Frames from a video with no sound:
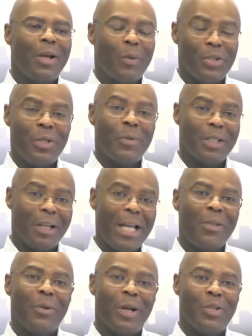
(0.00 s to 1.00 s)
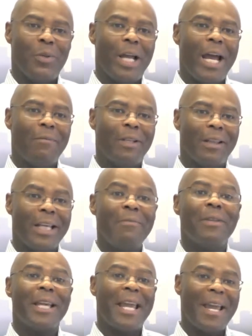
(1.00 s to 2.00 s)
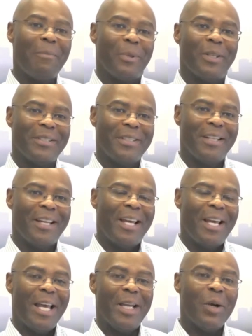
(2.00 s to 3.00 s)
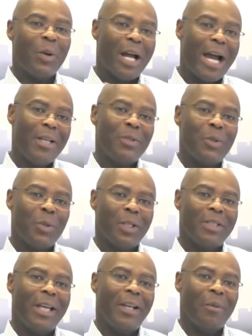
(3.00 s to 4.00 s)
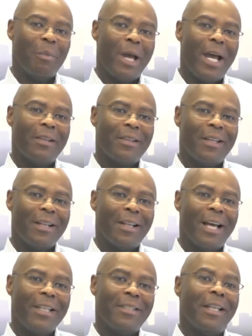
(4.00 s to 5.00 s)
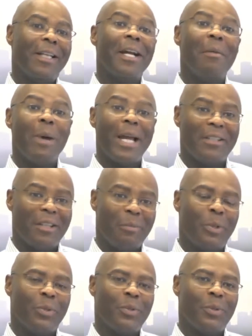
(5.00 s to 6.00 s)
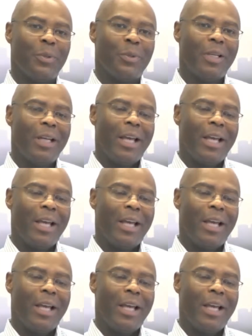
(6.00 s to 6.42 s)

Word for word: when she was a 9th grader, she would have to leave the campus and go to high school and take her math class and then come back to the middle school.